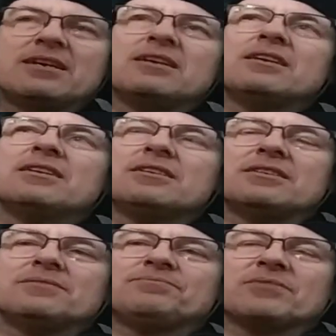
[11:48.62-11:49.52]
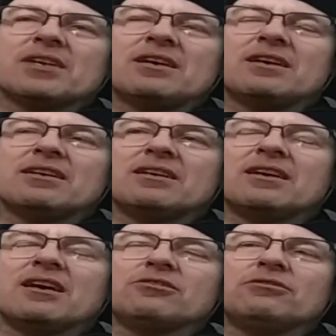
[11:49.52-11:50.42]
Uncle Phil's
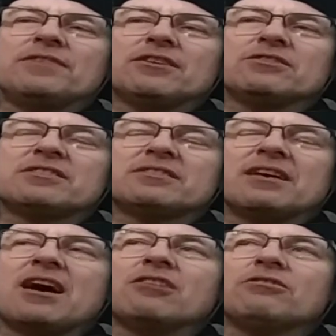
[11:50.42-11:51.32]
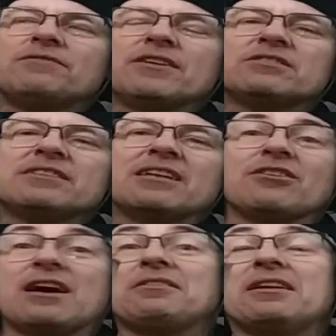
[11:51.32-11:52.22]
seller. I thought he originally said
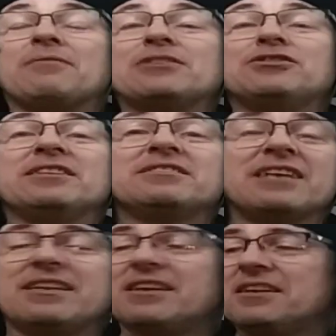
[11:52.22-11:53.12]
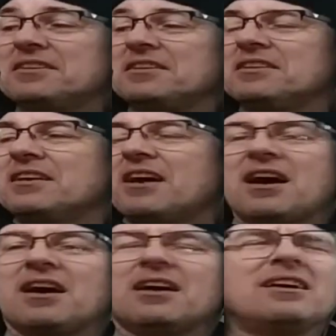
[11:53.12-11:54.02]

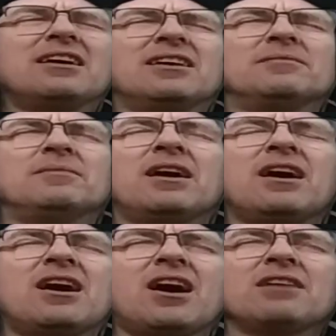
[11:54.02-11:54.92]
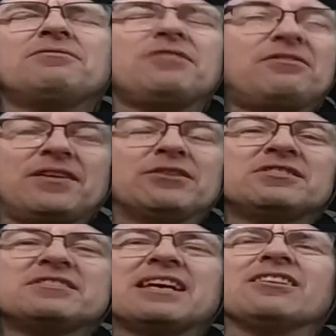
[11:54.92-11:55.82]
unfulfilled seller. I'm like, is
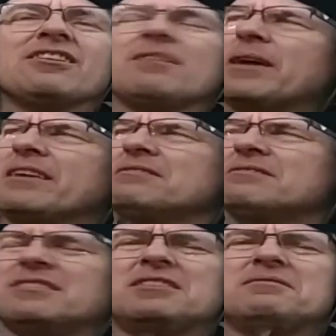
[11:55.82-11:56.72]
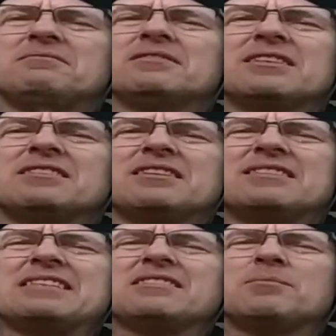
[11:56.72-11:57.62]
that someone's name on eBay?
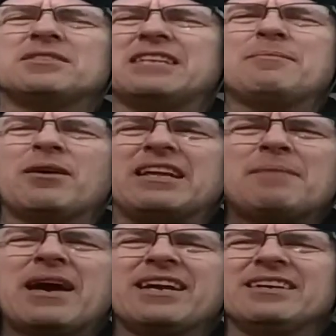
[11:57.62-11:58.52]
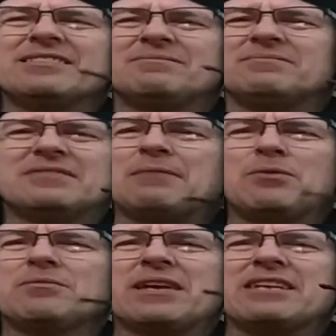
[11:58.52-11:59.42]
That wouldn't get you a lot of sales, I would
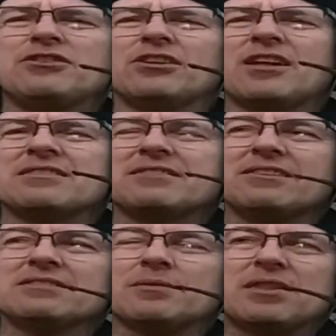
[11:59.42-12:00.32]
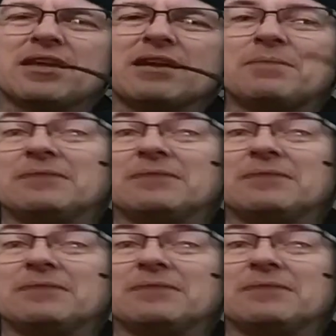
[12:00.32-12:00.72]
think, but I misheard.